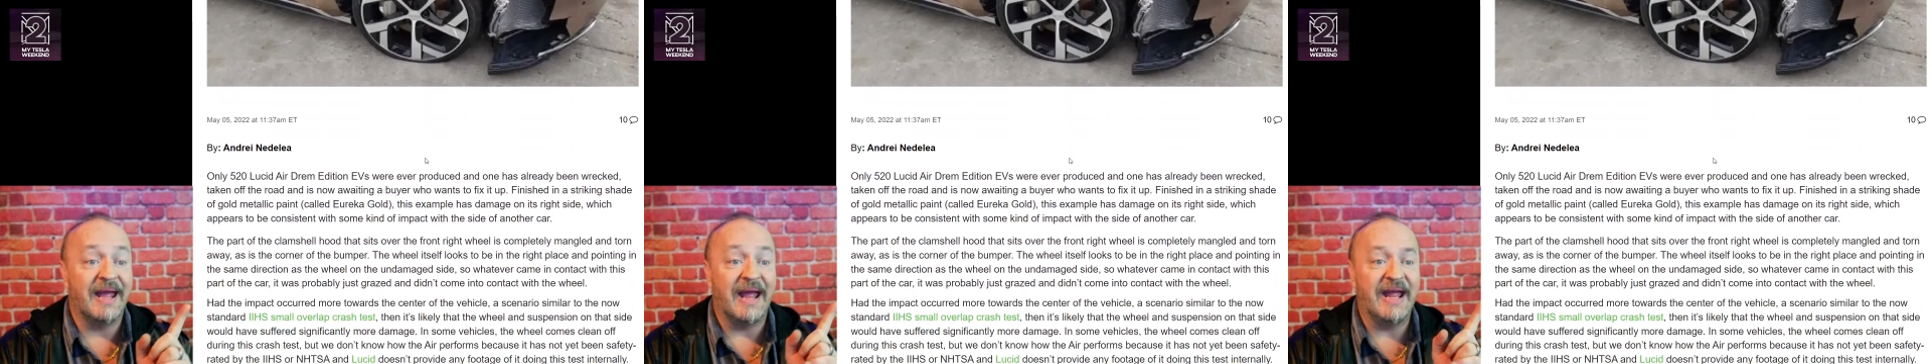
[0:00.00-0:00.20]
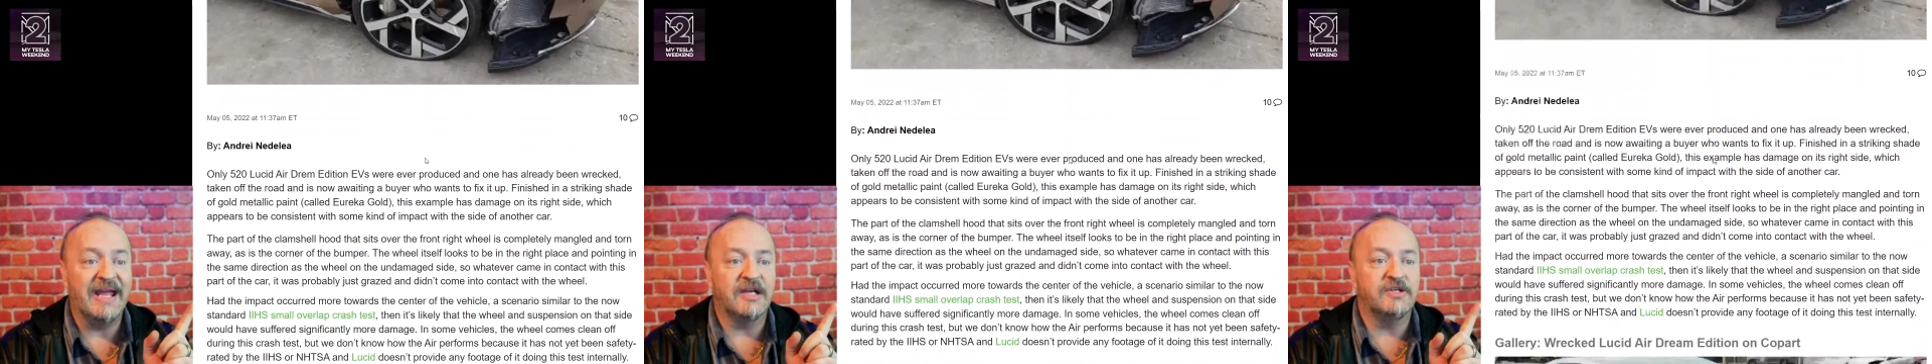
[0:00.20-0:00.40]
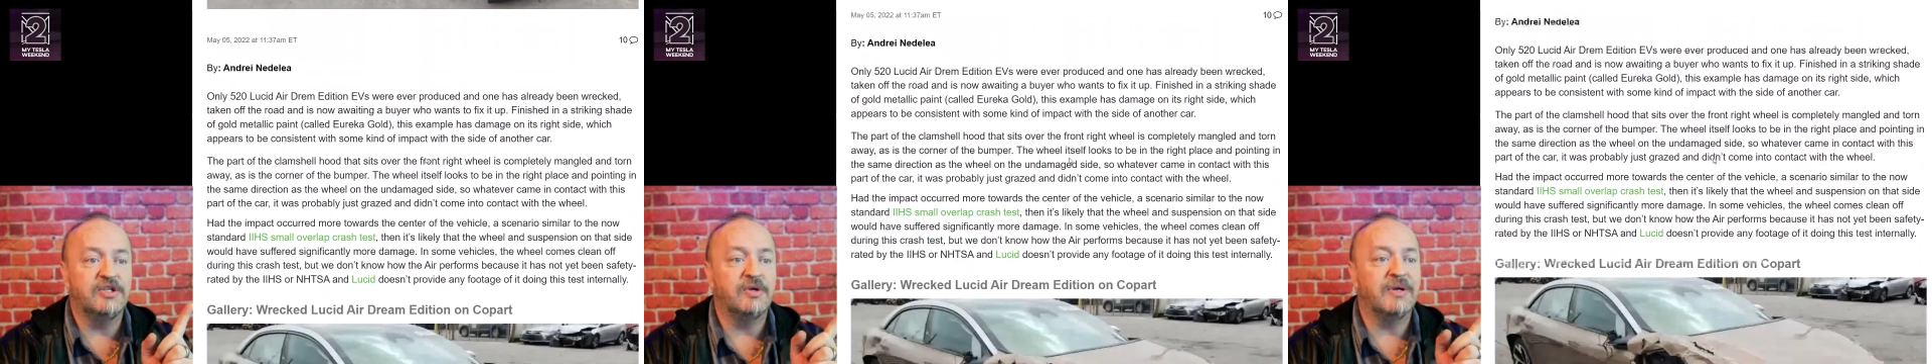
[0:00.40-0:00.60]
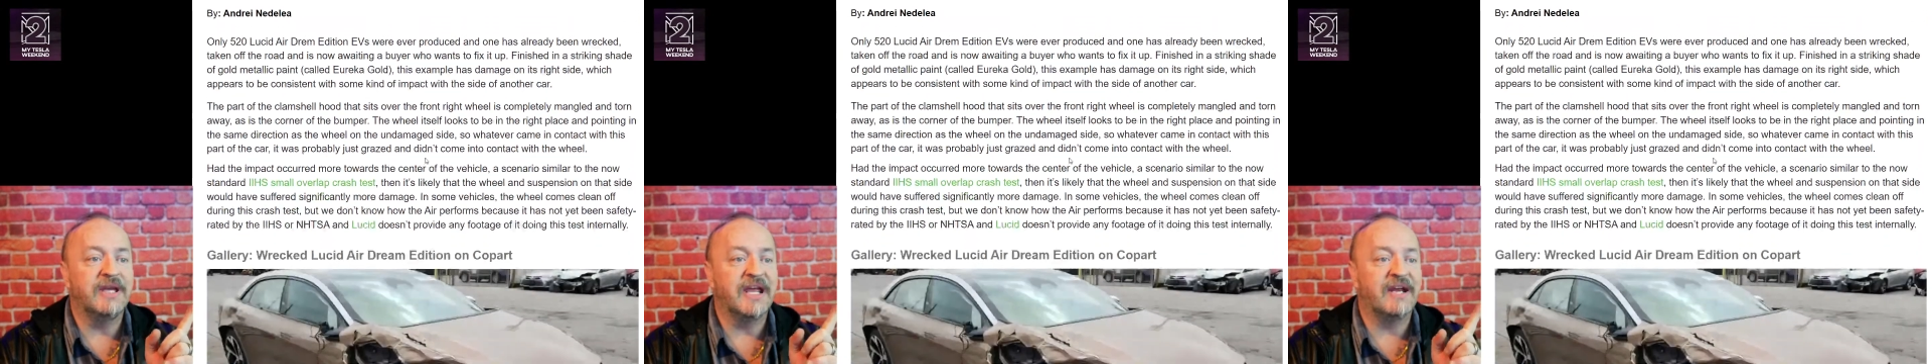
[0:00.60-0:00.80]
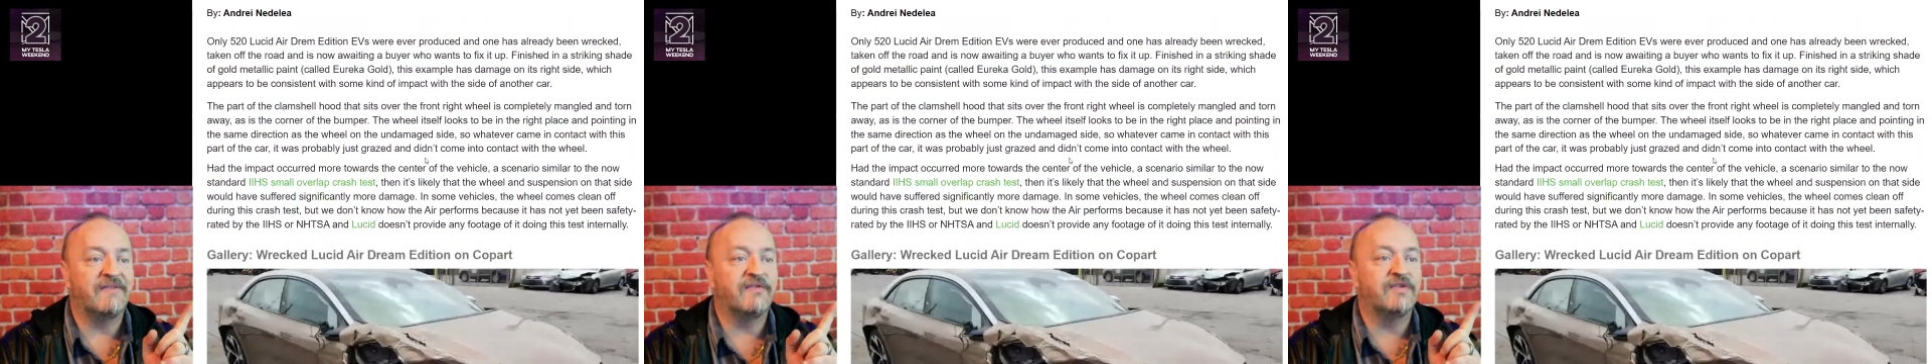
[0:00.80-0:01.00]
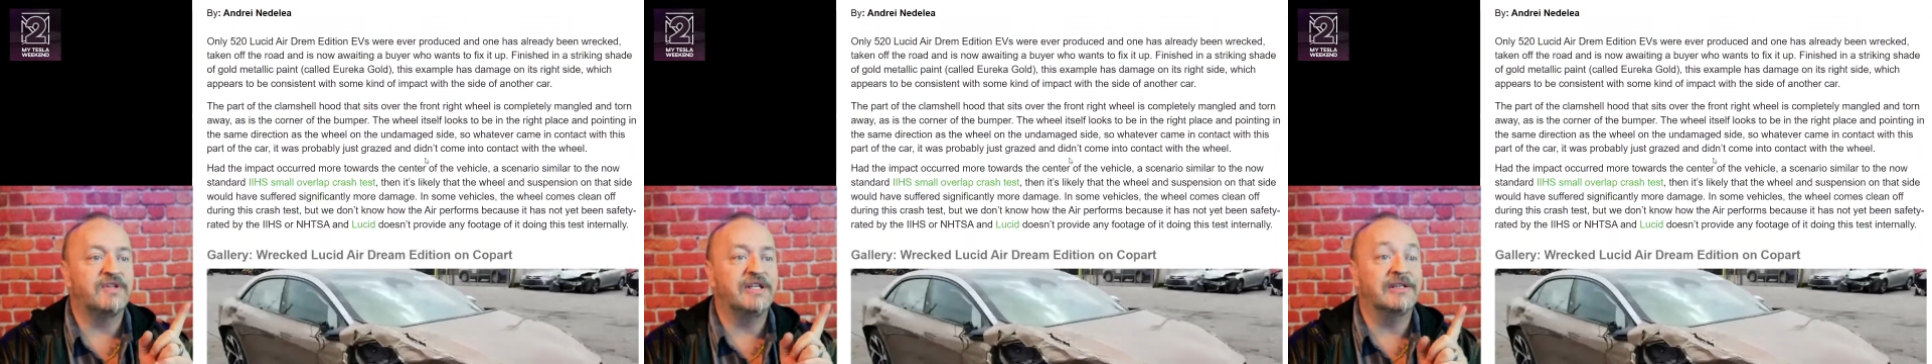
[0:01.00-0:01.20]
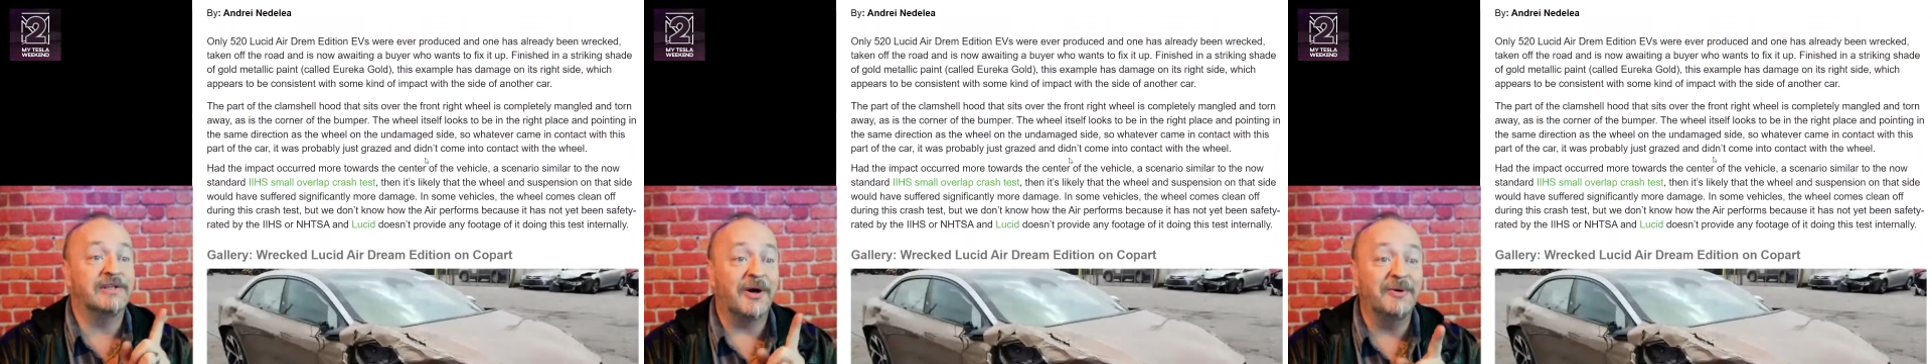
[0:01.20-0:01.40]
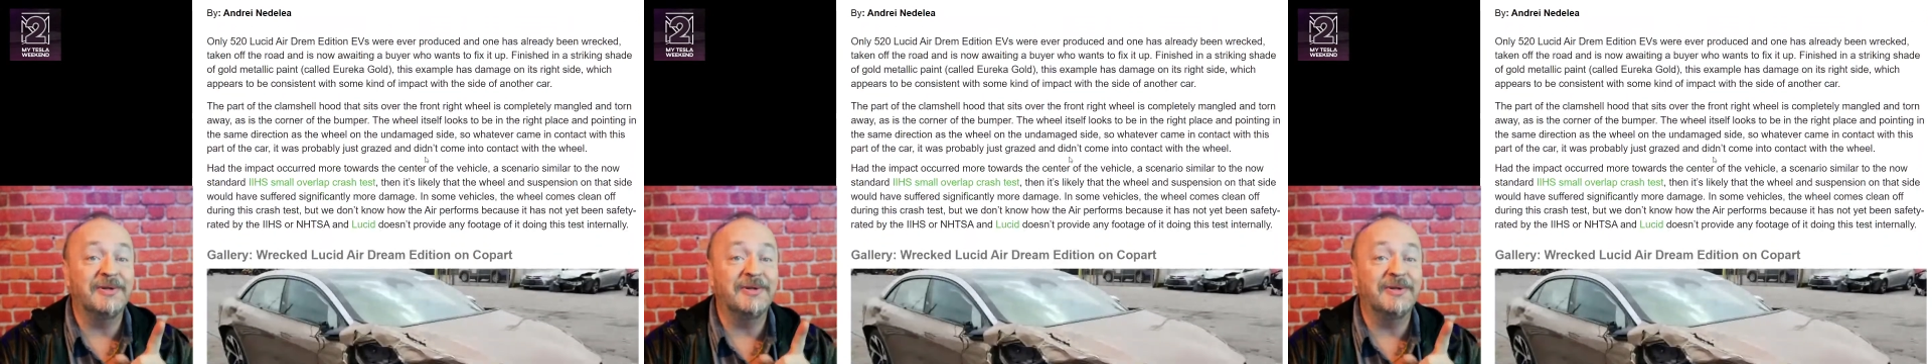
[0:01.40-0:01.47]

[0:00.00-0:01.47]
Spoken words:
And you can get it for the low,